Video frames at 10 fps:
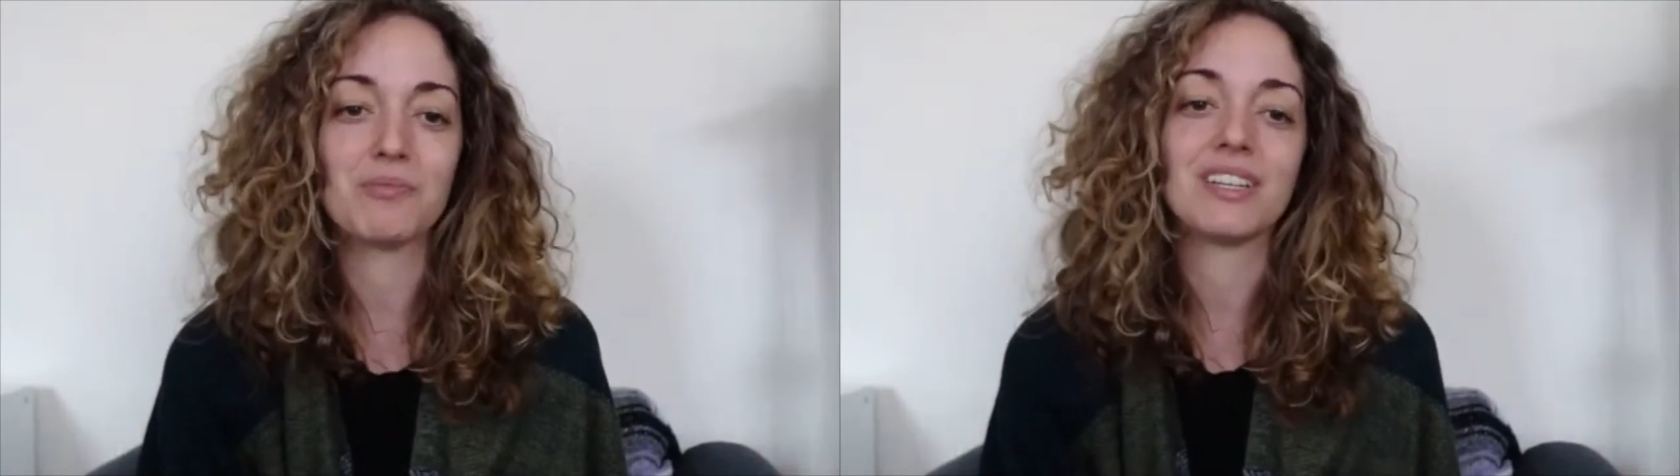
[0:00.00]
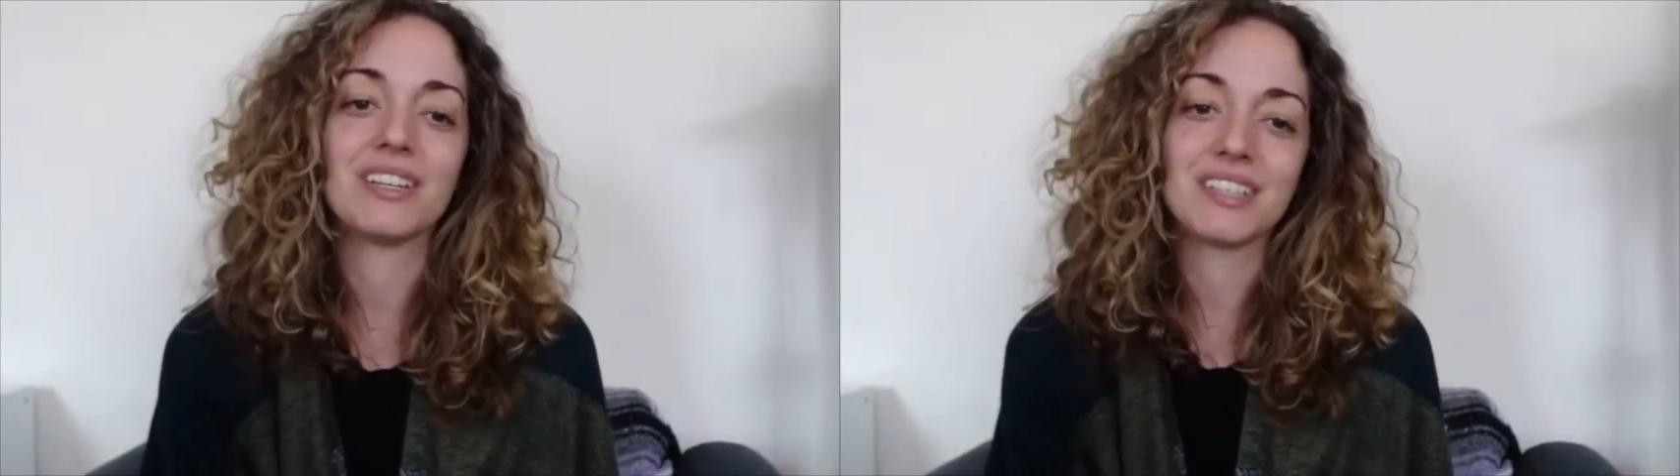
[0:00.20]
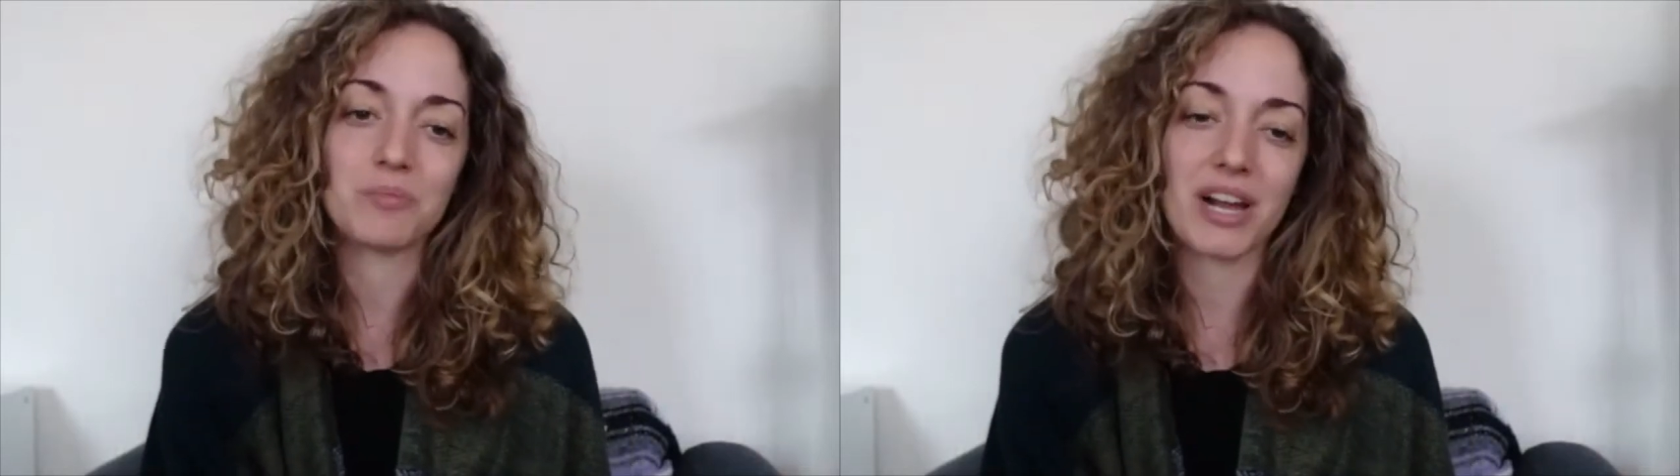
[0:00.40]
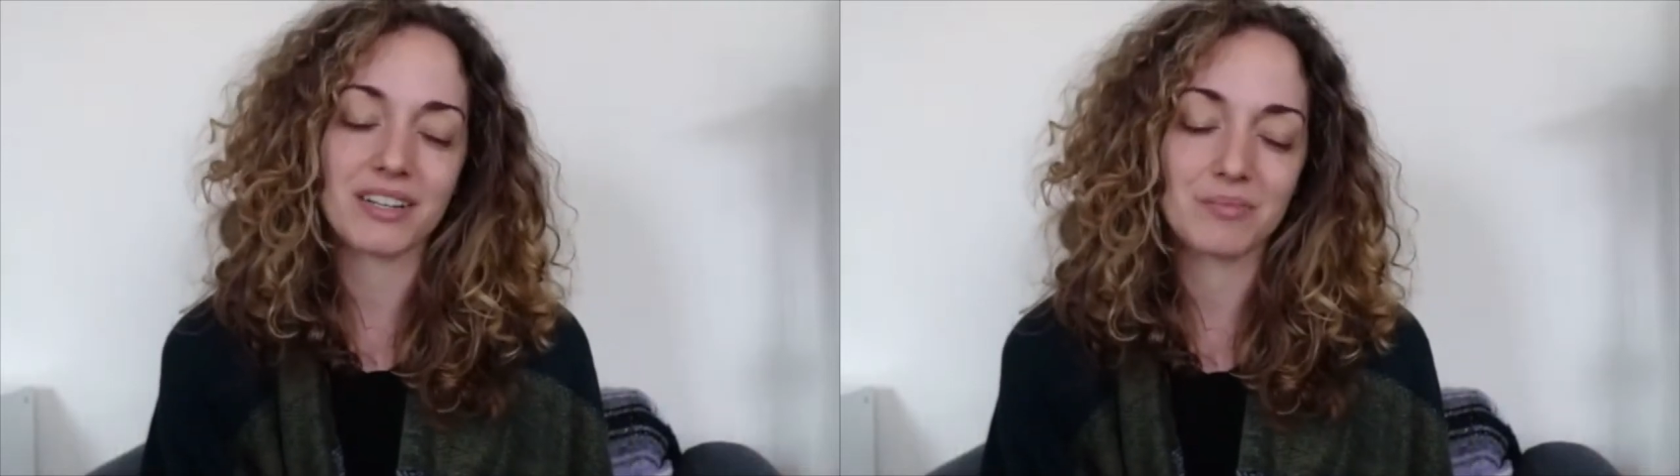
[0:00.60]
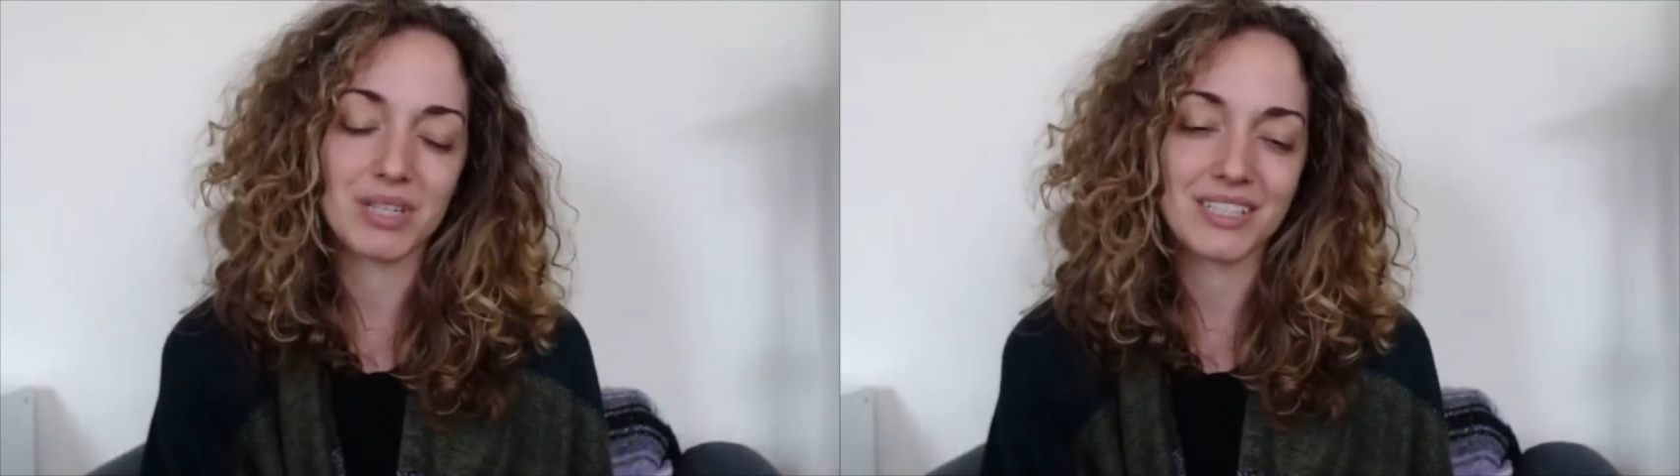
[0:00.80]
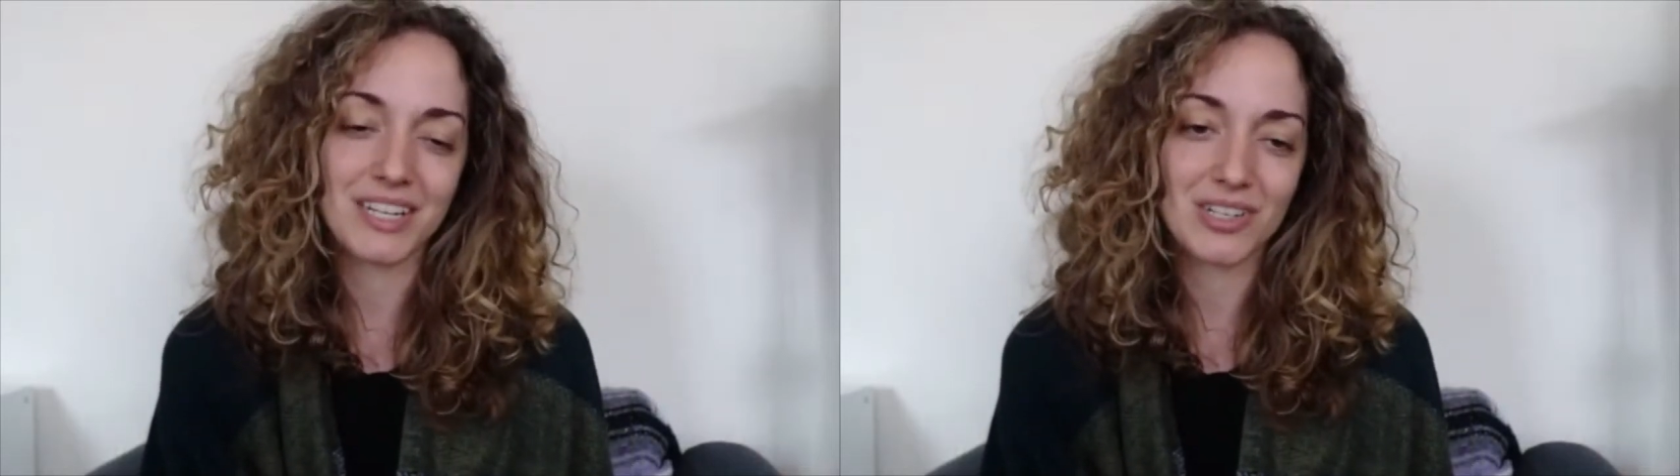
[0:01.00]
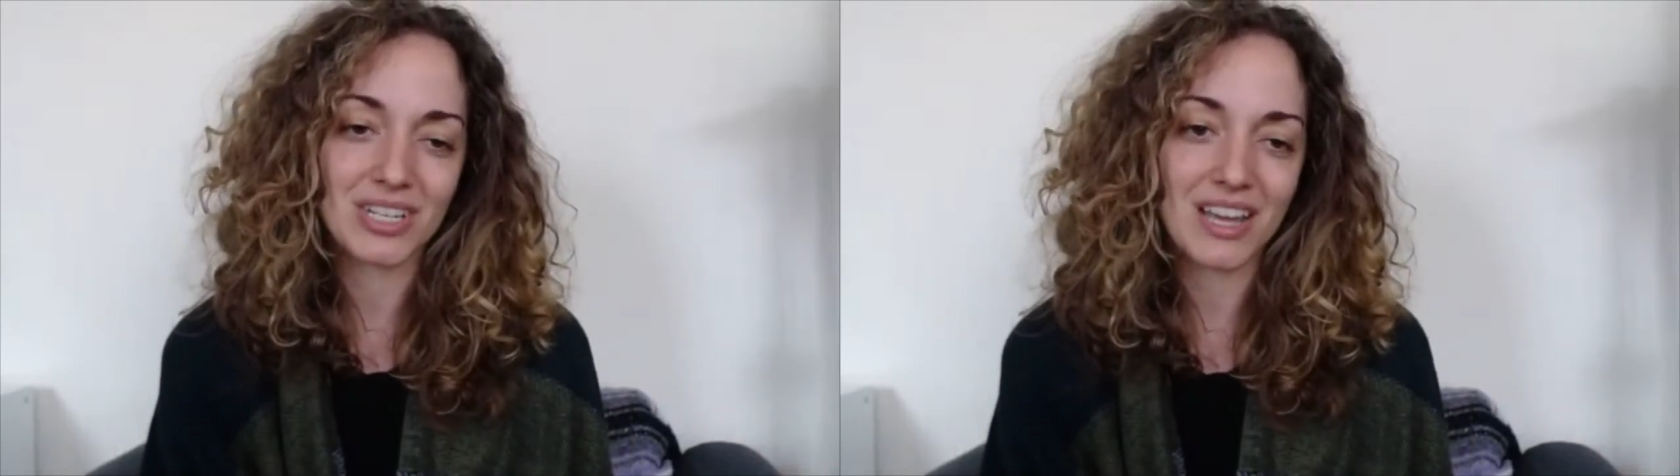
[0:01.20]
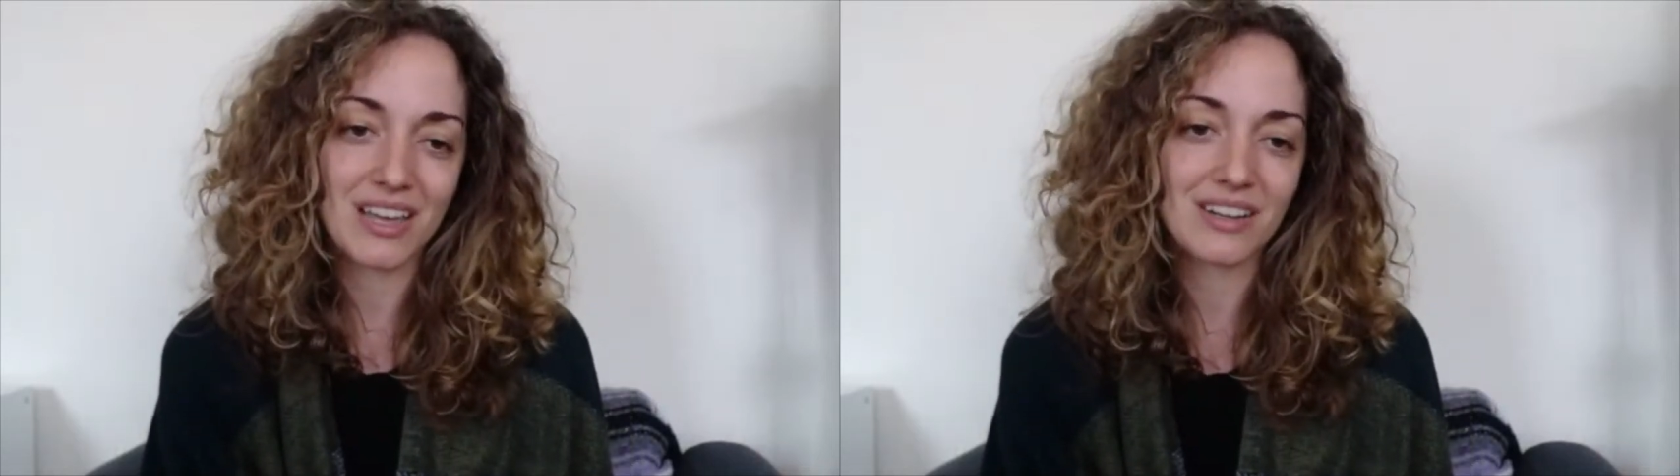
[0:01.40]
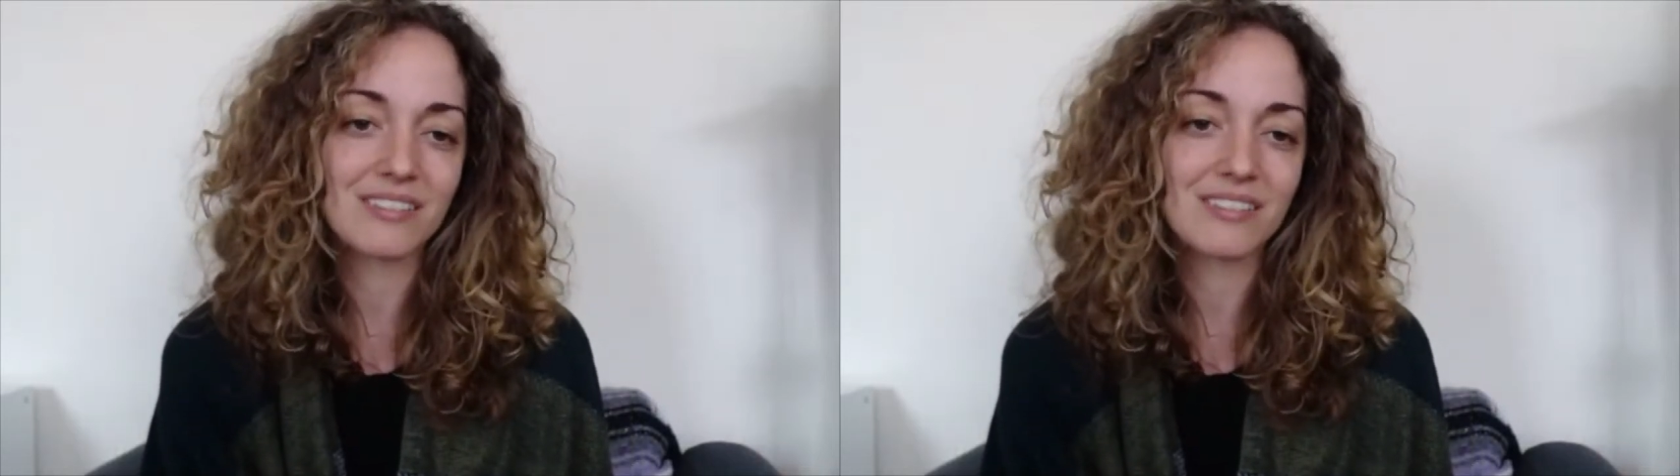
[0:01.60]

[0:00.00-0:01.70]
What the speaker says: to practice meditation together.